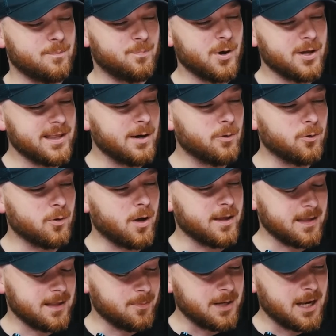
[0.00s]
But I think
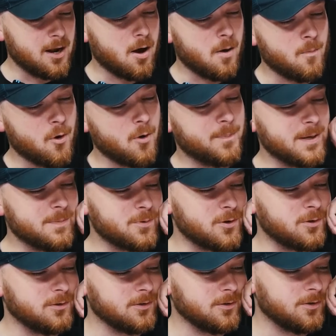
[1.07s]
there'll be a lot more
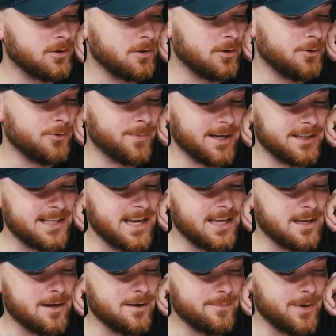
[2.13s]
people who might take
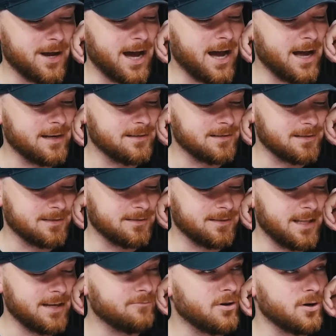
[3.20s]
them, and
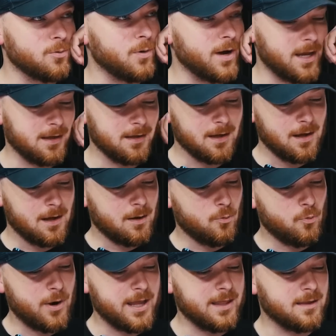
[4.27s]
they run away
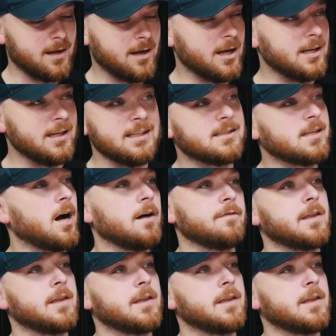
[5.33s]
with at least half